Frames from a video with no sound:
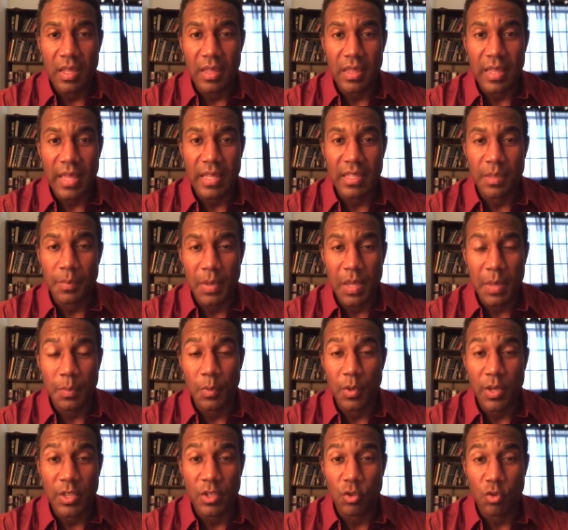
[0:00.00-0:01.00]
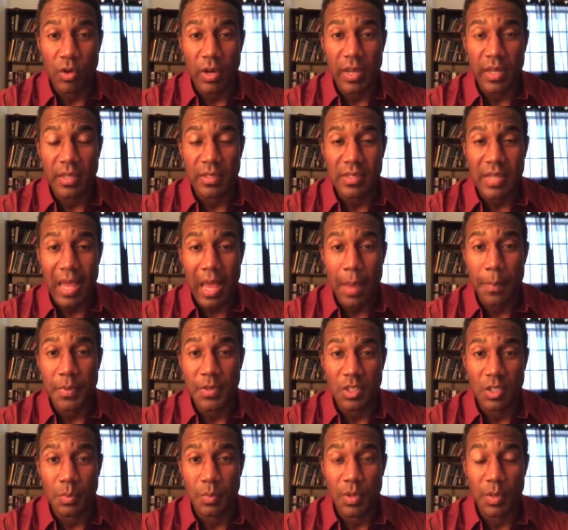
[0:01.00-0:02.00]
that the people he trains happen
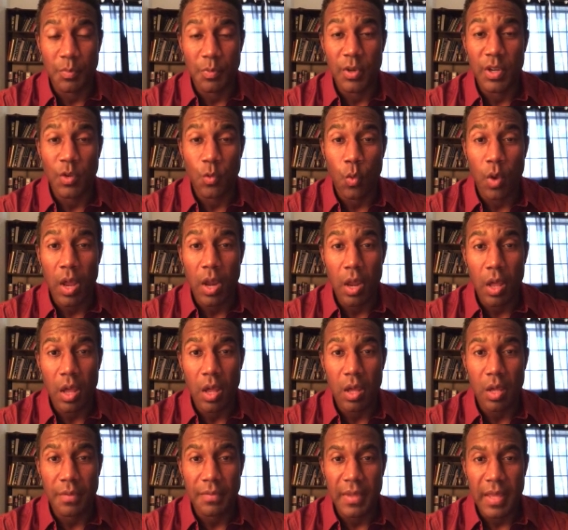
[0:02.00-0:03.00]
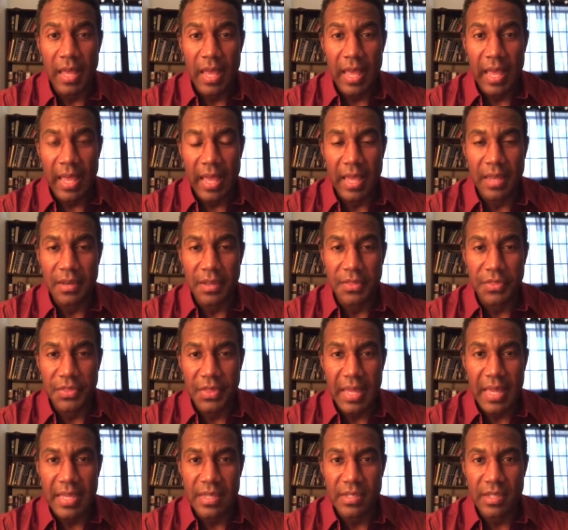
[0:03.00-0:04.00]
to be pretty well off, and the
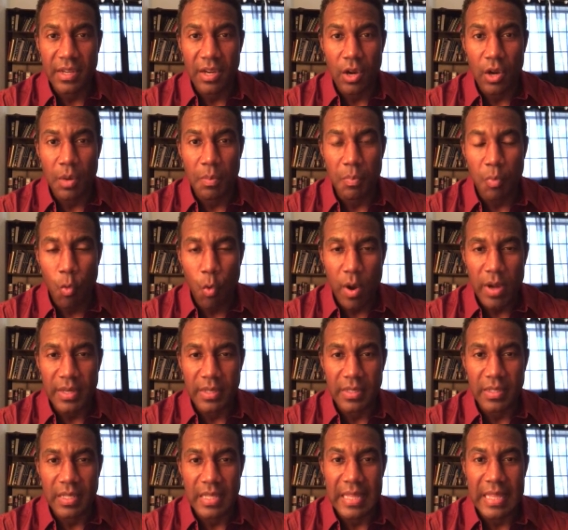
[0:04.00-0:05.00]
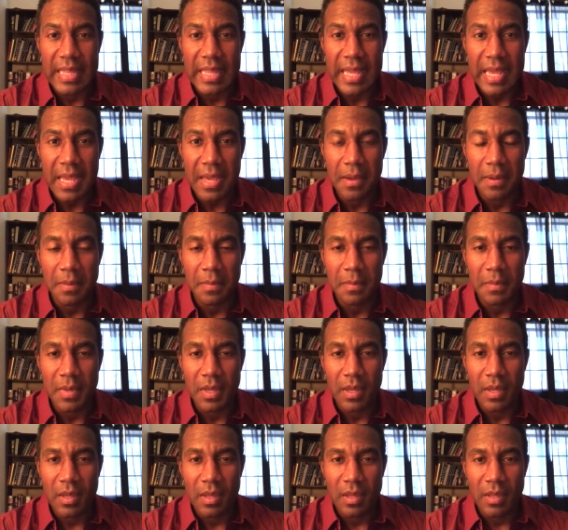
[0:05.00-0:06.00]
things that are important to them
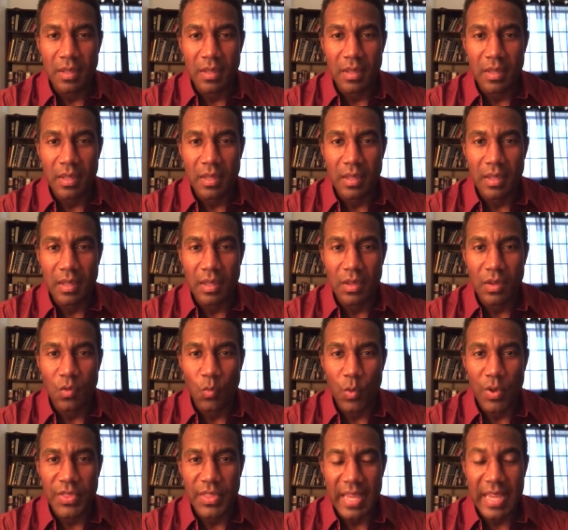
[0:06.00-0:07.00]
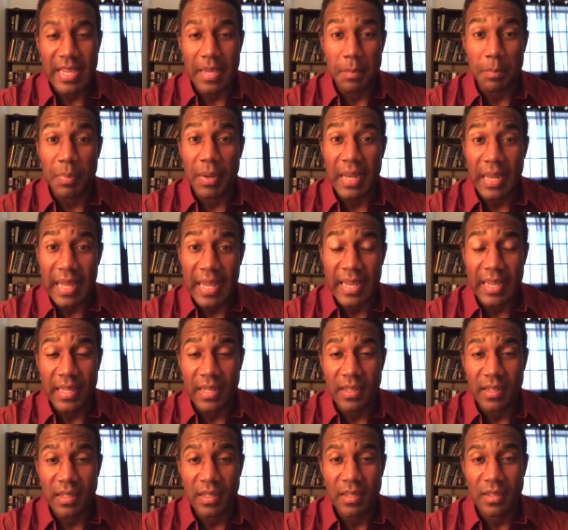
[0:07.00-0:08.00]
when they
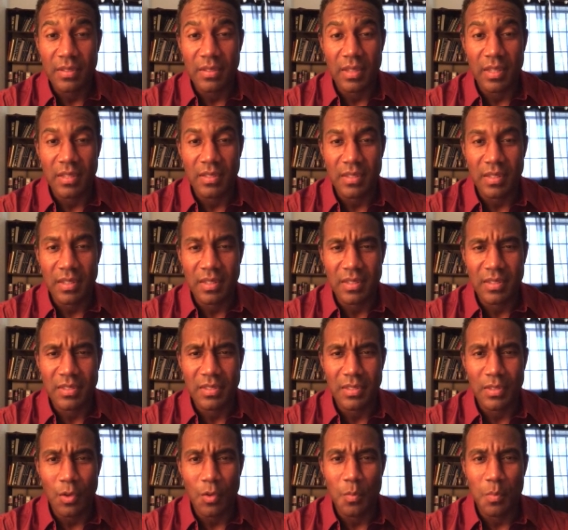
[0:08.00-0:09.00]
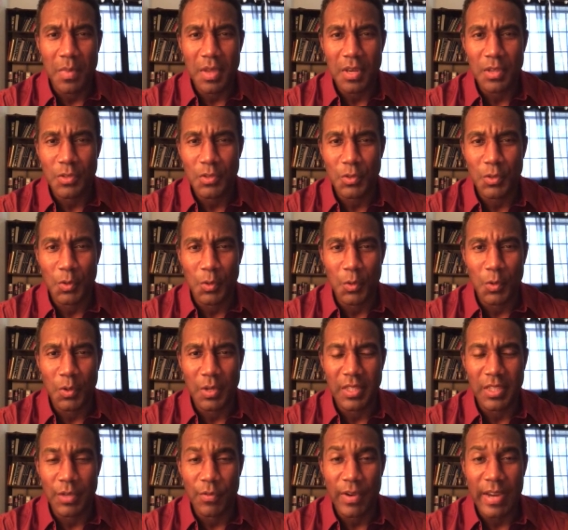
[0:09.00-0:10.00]
complain, he says, is so
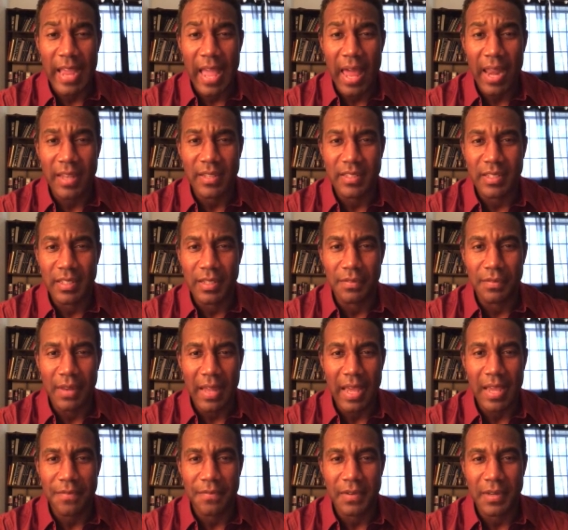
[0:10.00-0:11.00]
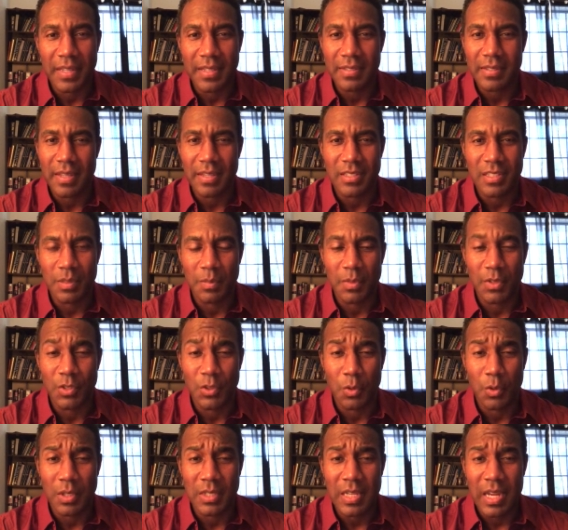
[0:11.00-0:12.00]
minuscule in the reality of life. And he says to me,
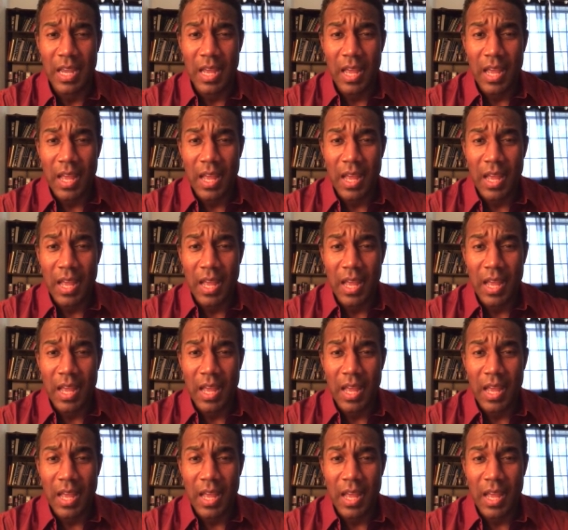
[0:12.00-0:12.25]
George,